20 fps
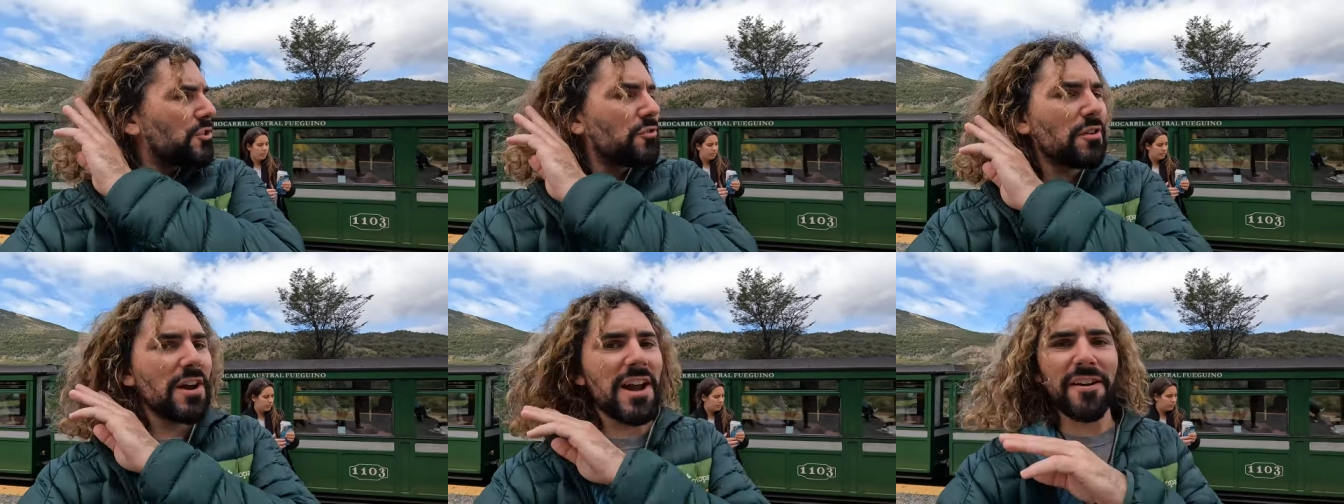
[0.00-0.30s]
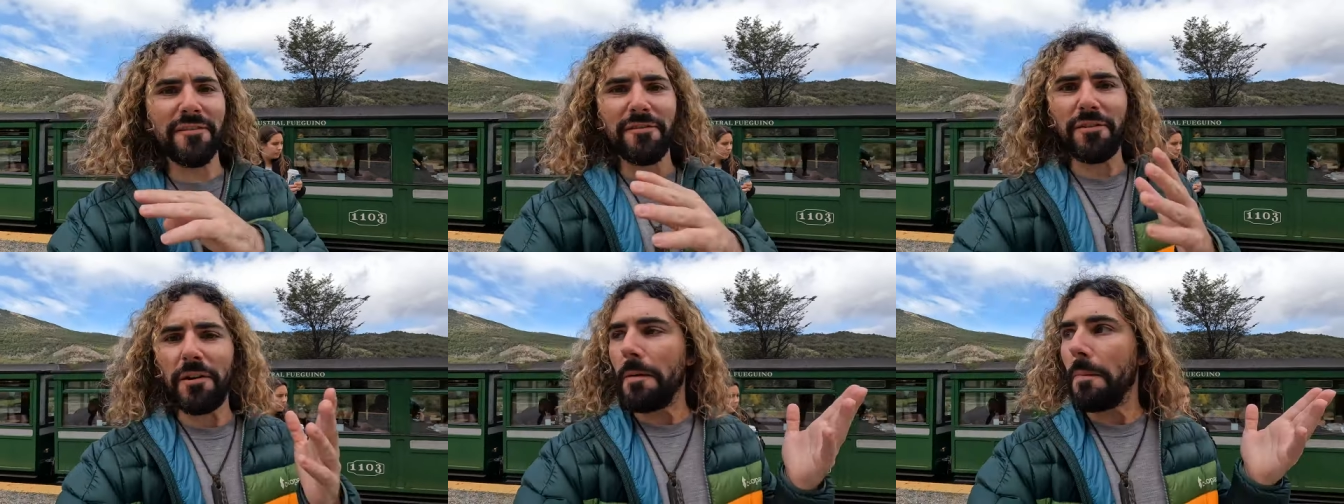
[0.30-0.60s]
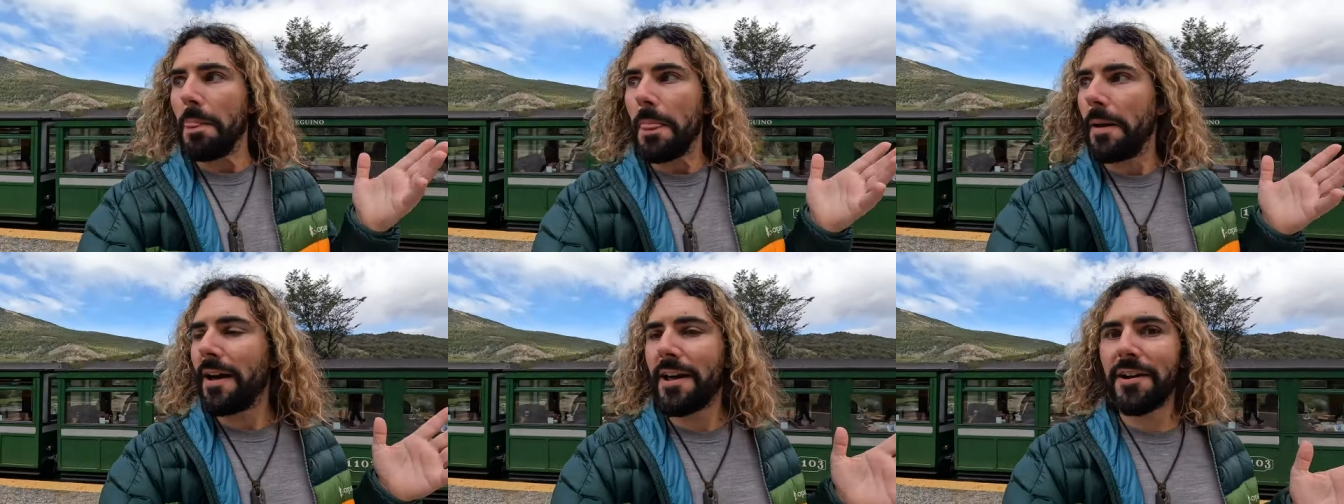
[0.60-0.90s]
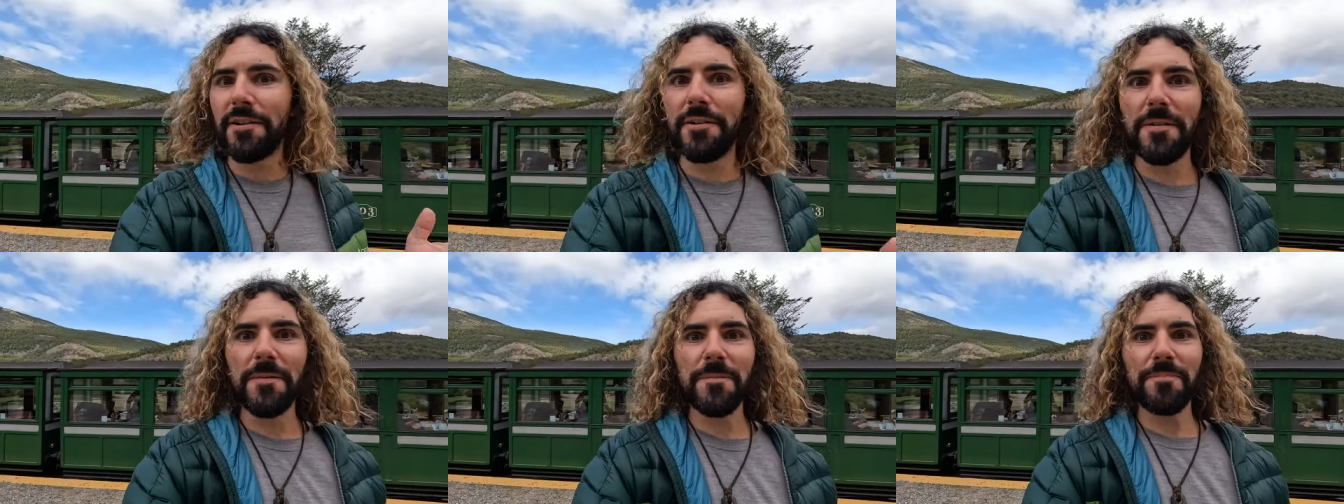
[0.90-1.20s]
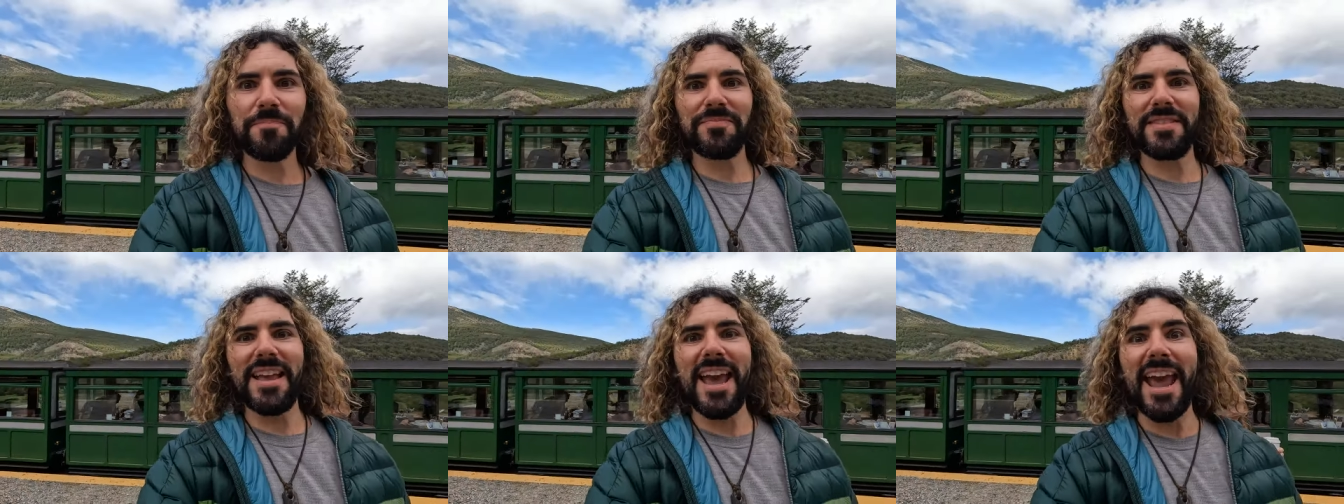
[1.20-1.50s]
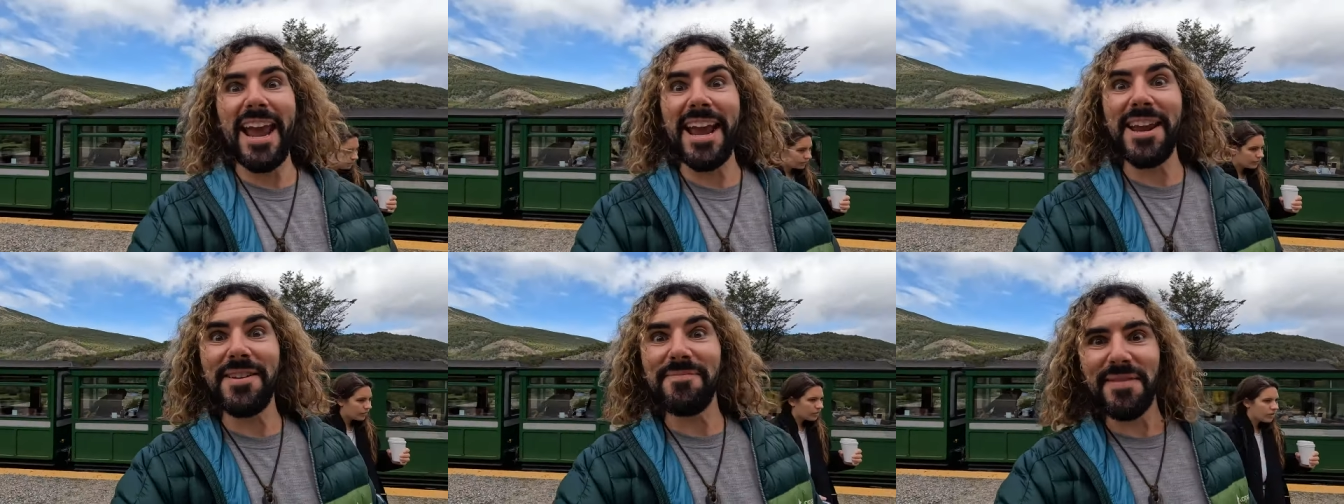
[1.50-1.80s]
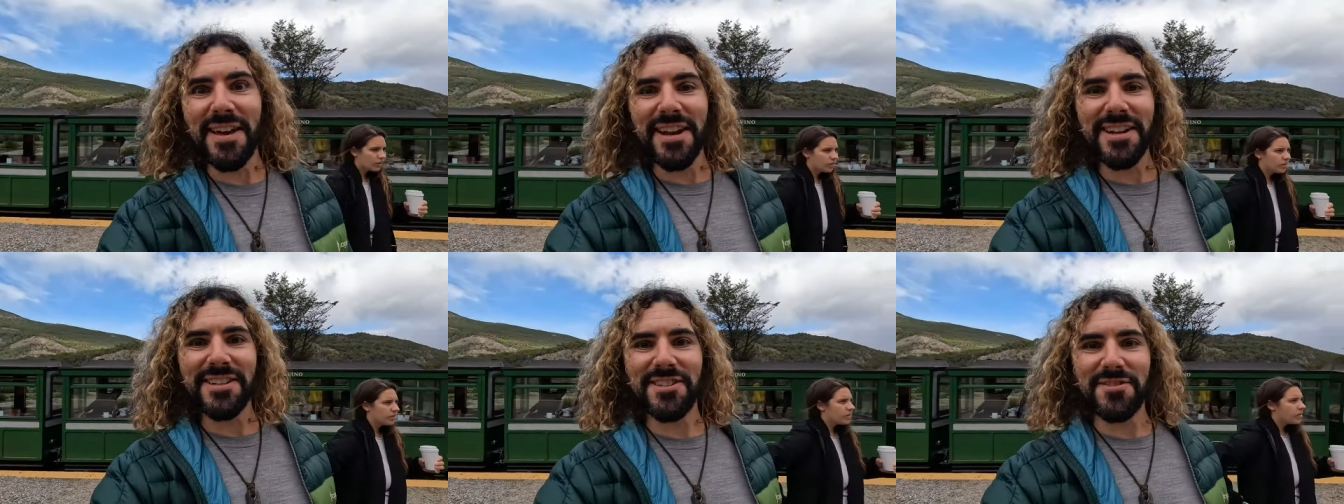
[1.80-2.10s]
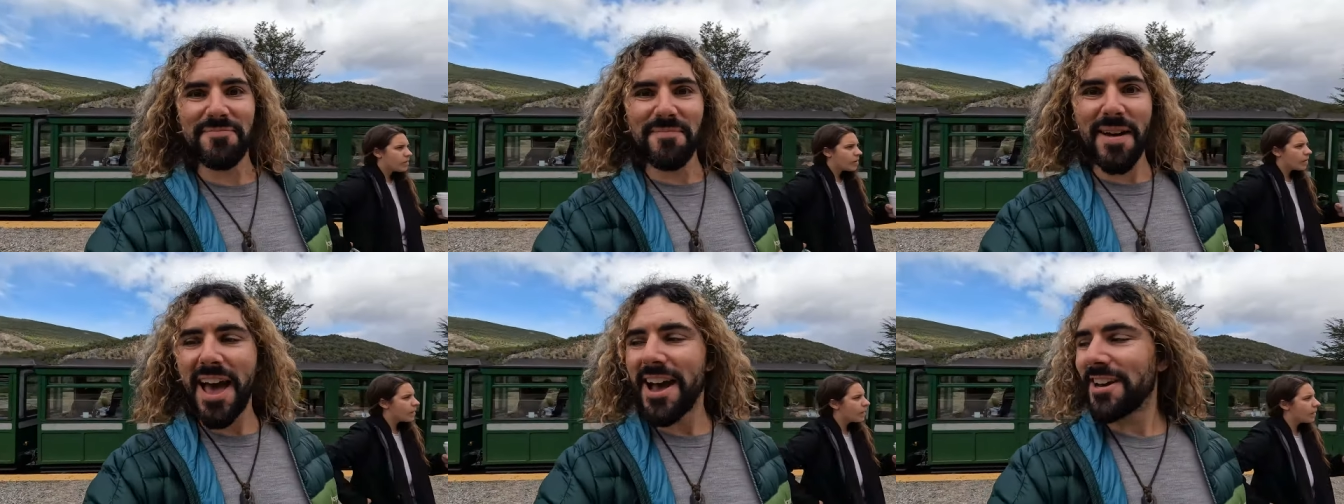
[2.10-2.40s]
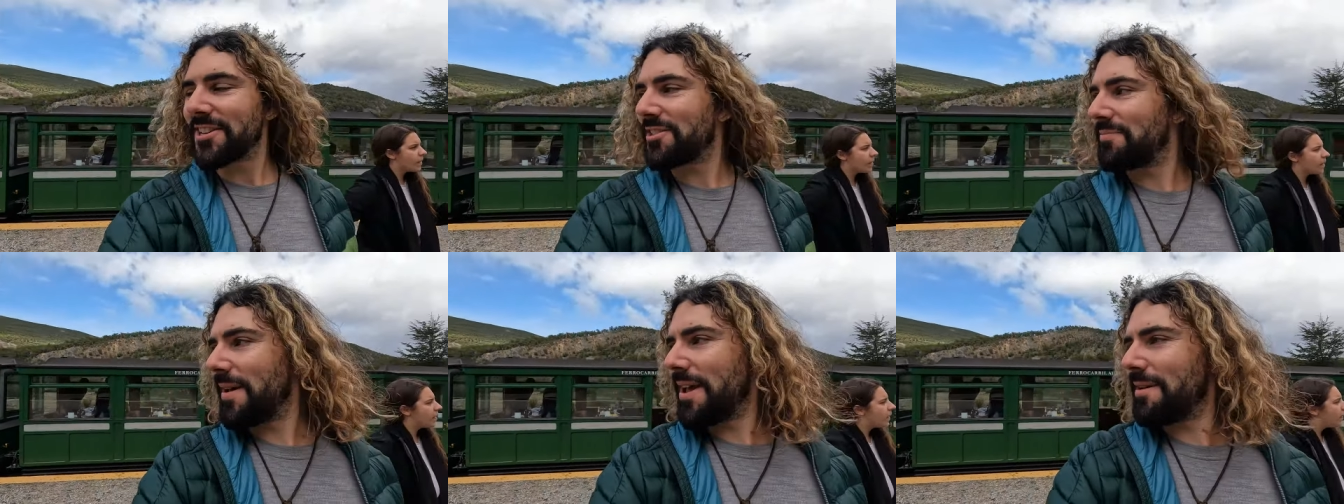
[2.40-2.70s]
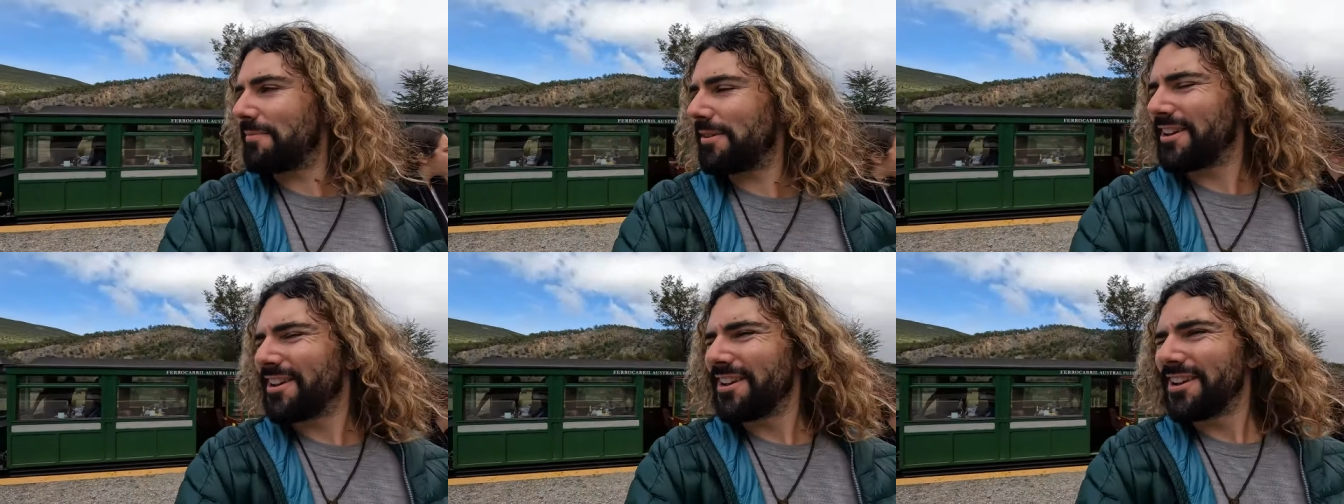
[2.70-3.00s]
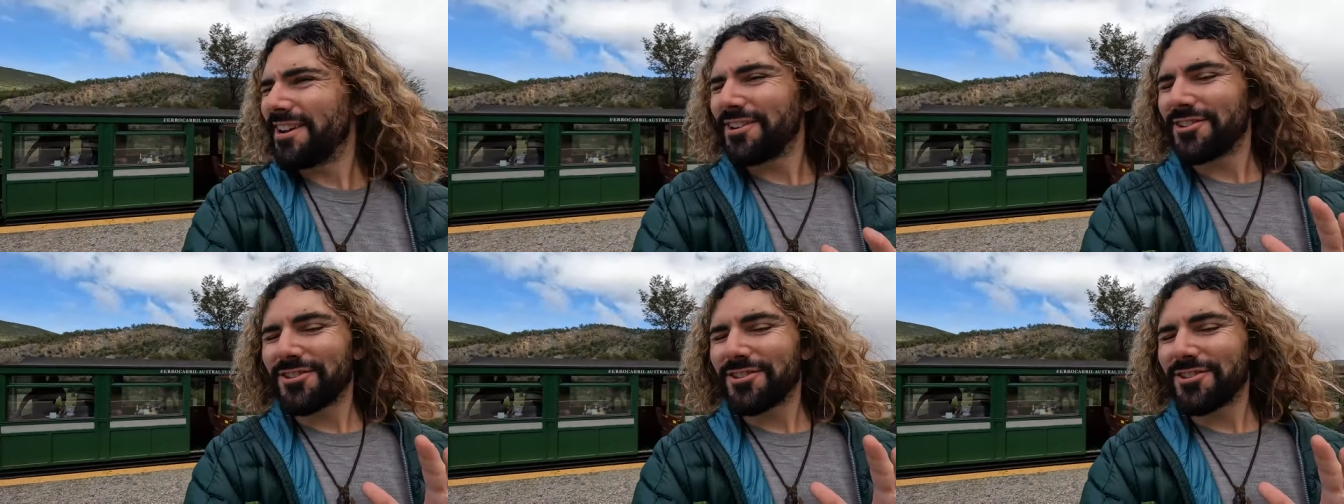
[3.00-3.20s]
the train for, I don't know, eight minutes max maybe.